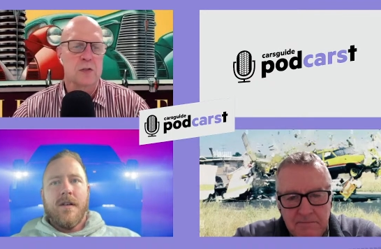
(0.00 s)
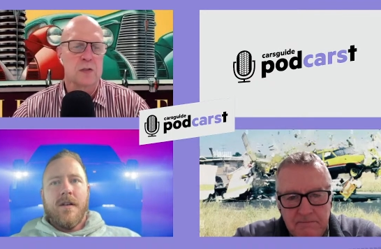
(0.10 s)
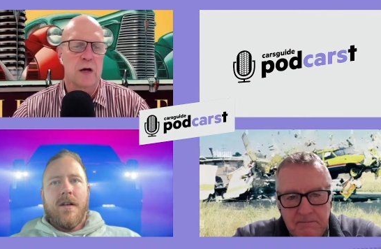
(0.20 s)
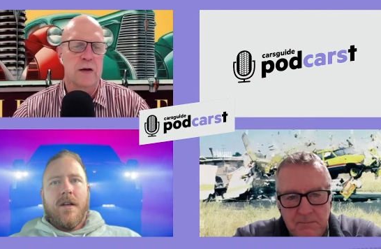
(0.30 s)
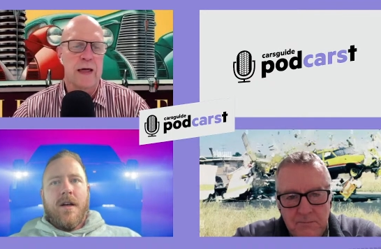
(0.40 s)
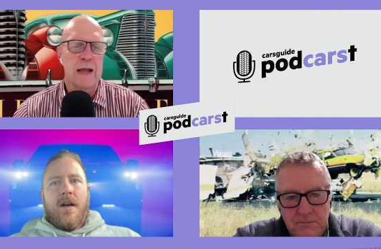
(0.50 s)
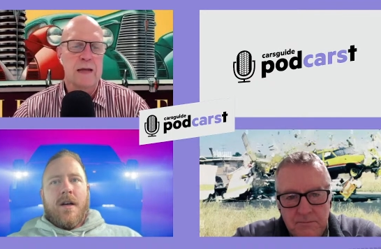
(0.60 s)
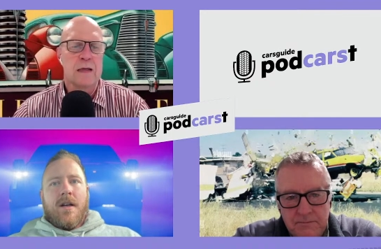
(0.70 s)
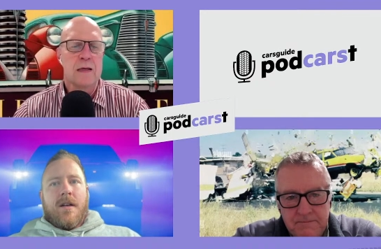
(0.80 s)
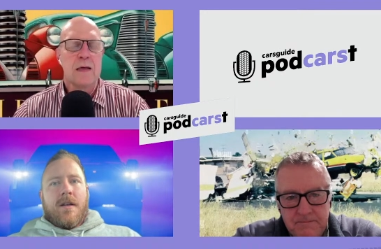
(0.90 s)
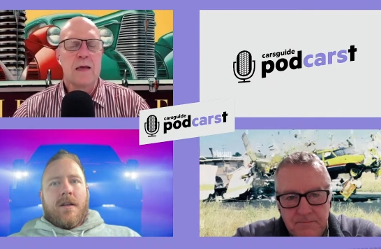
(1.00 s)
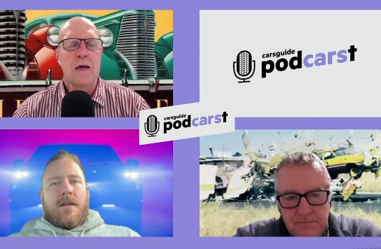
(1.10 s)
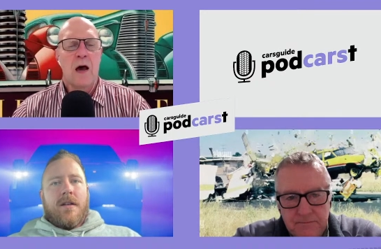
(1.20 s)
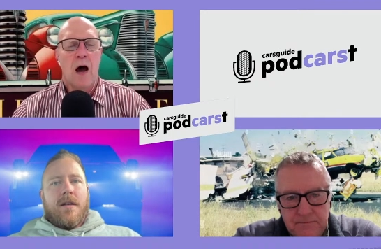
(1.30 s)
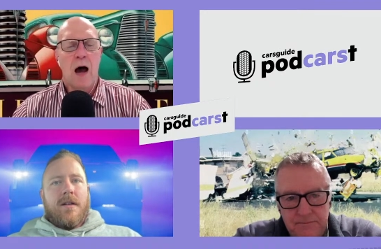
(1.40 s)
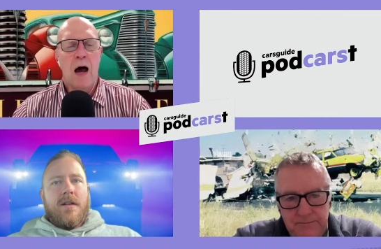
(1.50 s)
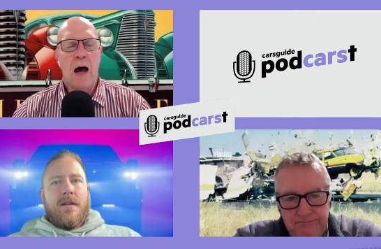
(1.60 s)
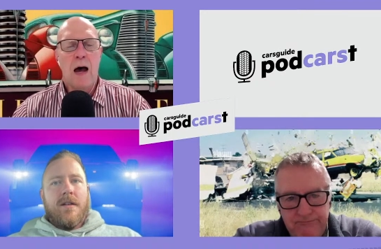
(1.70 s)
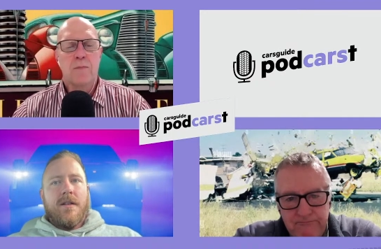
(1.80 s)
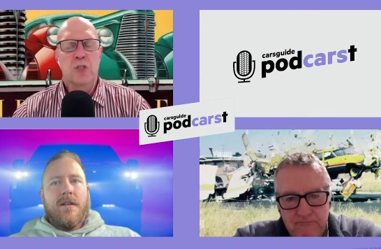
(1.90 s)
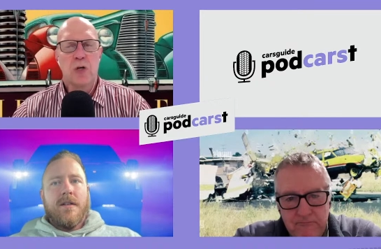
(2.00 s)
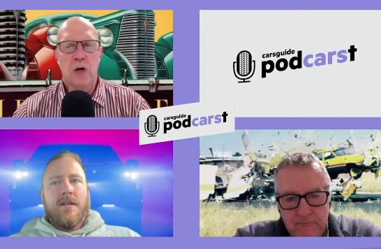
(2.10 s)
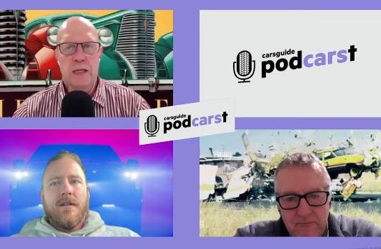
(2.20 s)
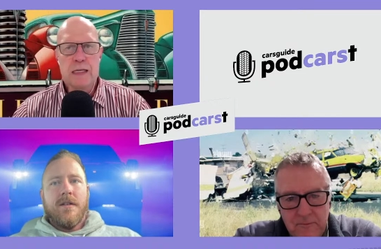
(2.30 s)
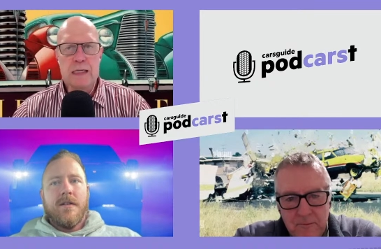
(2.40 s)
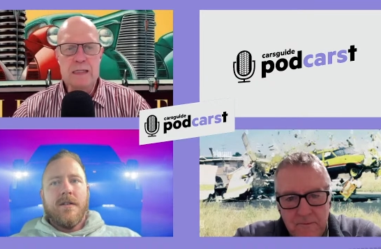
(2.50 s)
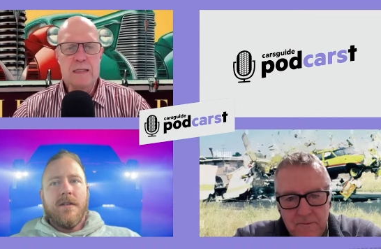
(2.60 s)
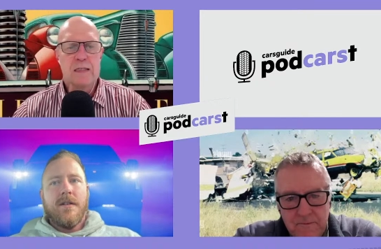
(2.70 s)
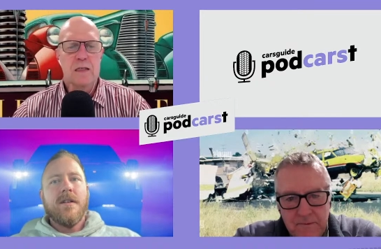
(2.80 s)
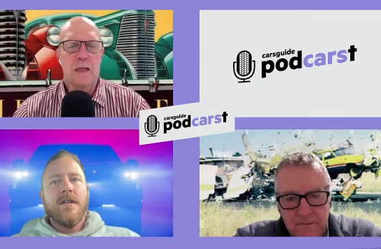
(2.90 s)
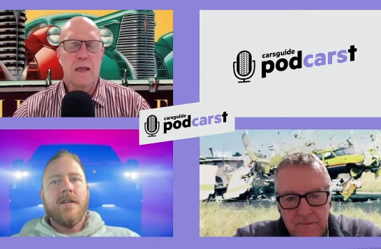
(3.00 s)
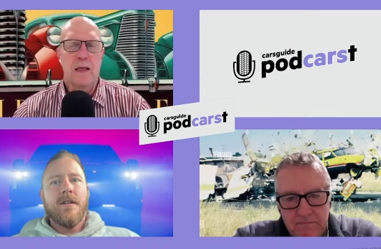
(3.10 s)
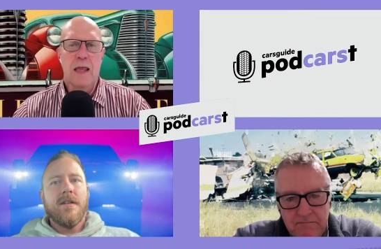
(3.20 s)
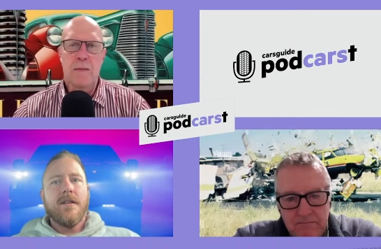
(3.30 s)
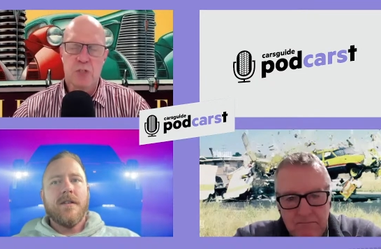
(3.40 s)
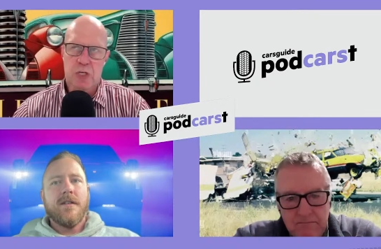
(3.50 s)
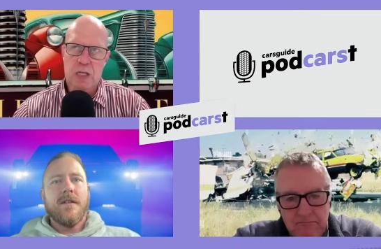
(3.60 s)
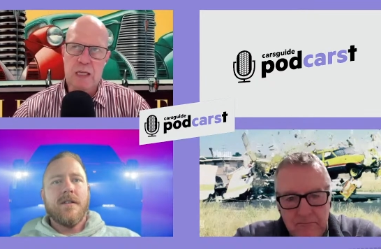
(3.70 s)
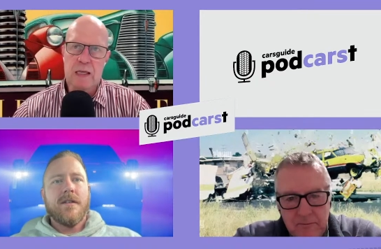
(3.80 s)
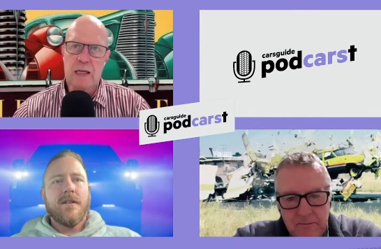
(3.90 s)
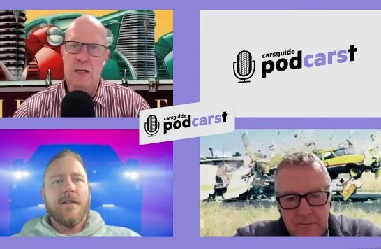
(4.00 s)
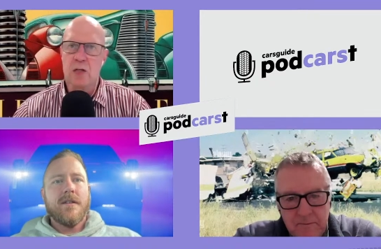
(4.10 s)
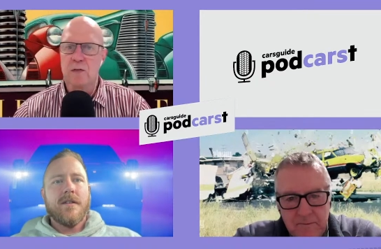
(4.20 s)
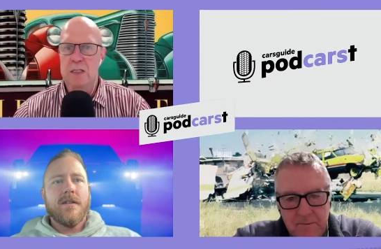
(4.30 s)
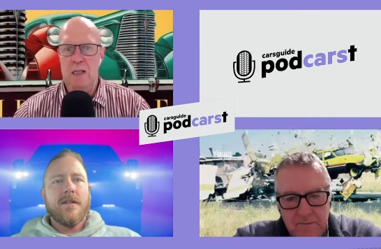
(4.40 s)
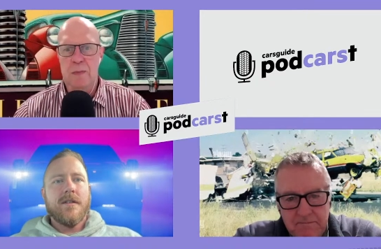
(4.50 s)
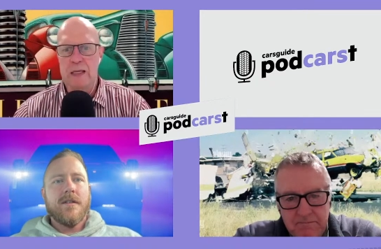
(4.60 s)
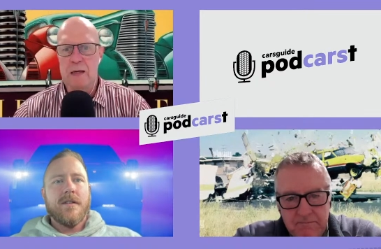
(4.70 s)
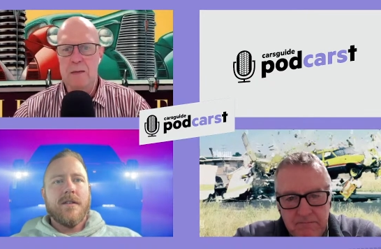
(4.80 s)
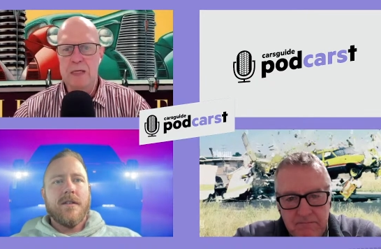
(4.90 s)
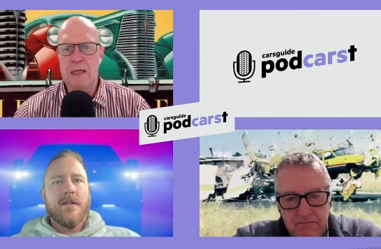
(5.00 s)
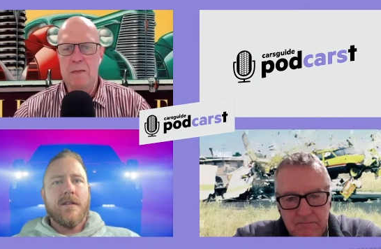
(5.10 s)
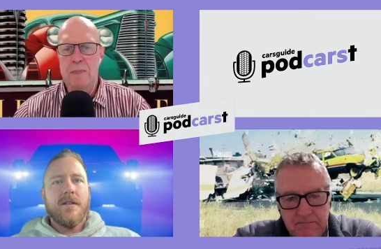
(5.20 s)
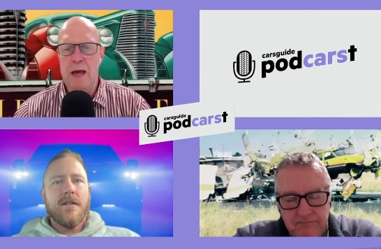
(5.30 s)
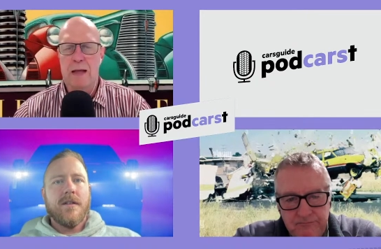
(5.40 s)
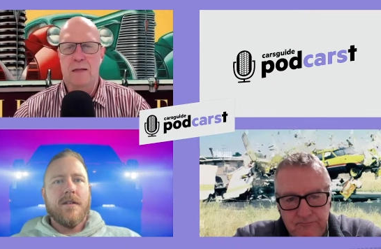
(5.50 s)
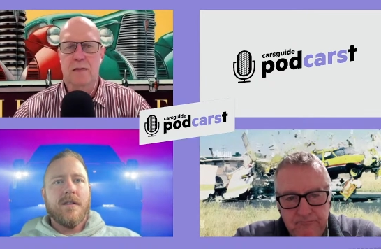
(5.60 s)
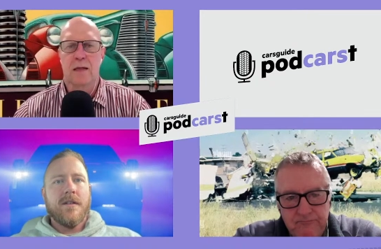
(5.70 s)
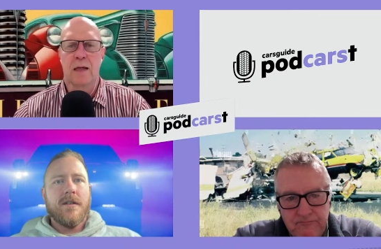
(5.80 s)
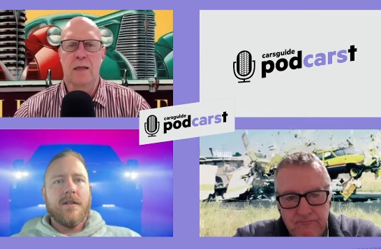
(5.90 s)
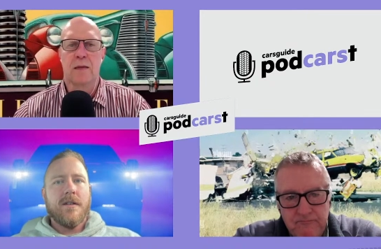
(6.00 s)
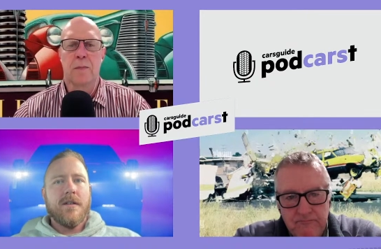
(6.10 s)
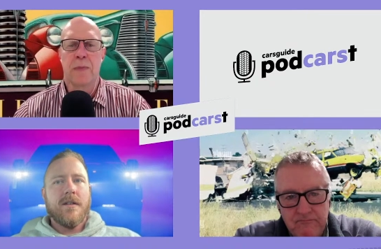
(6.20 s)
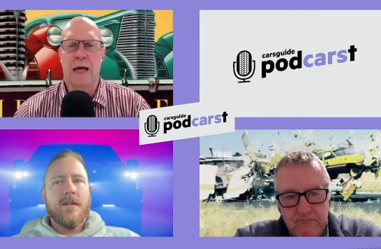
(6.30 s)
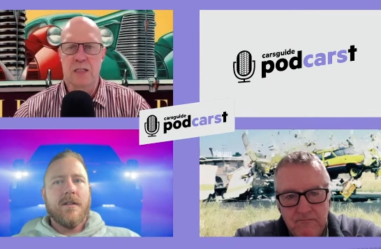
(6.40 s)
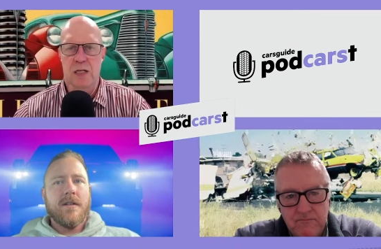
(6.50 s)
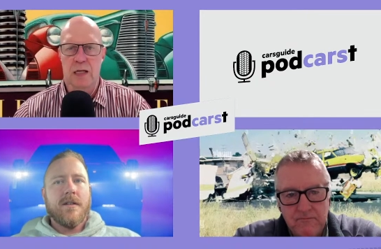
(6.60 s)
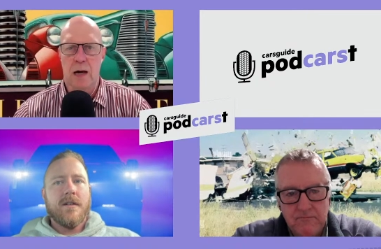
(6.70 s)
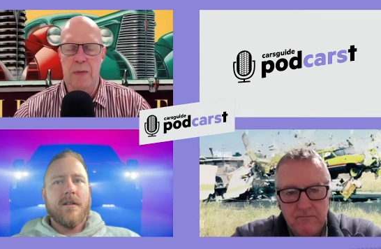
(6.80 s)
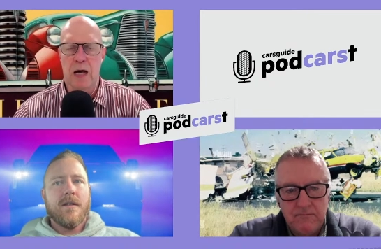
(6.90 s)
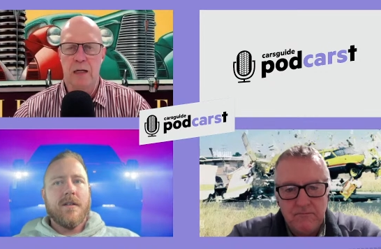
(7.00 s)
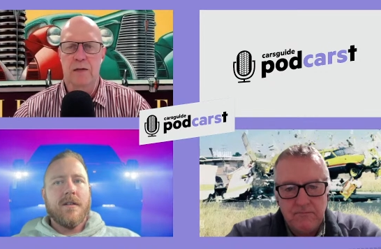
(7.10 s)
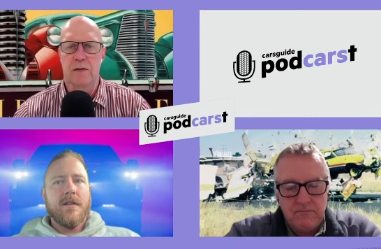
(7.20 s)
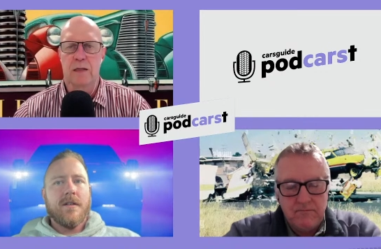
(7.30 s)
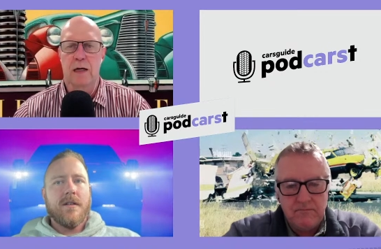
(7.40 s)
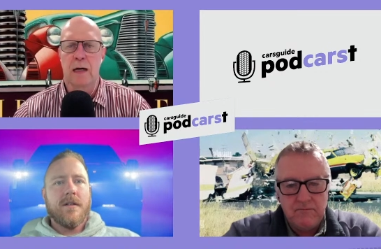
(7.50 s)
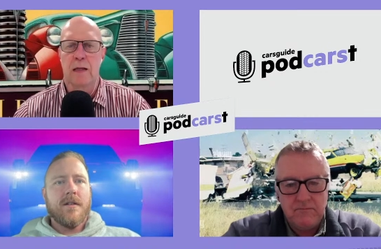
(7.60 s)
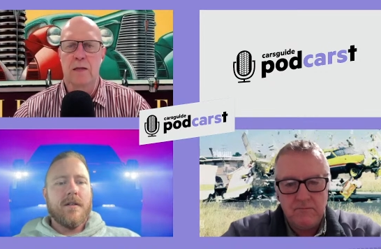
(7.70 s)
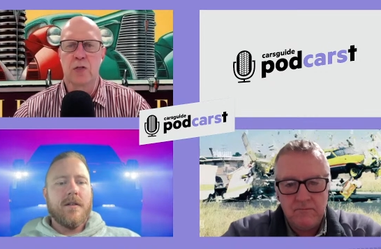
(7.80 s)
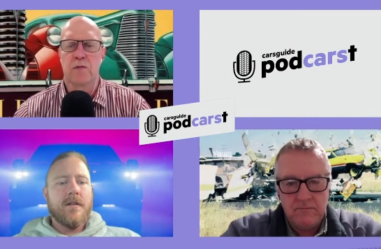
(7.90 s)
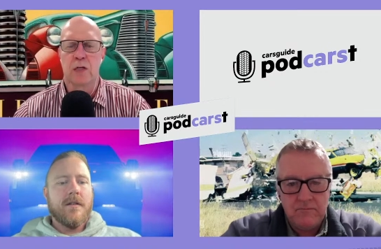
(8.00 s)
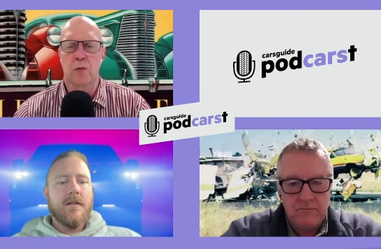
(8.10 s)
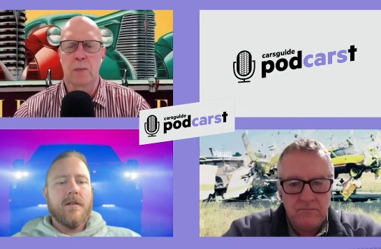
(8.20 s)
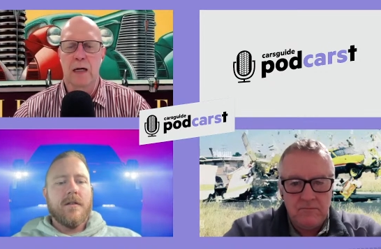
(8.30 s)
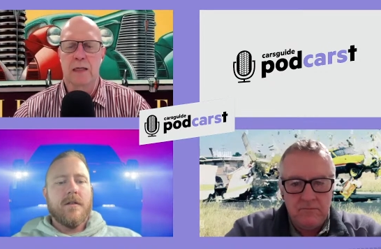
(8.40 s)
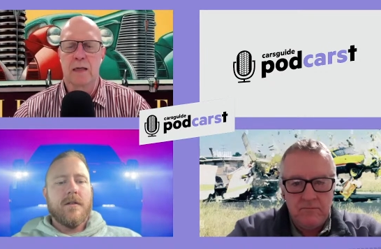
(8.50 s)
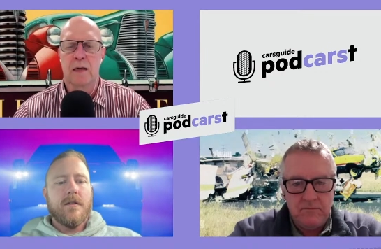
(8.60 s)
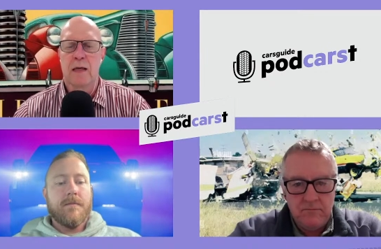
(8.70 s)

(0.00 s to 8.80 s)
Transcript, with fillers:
Speaker 1: should go to that. Uh, Chinese MG is obviously making a big impact in the passenger car market, uh, new vehicle market.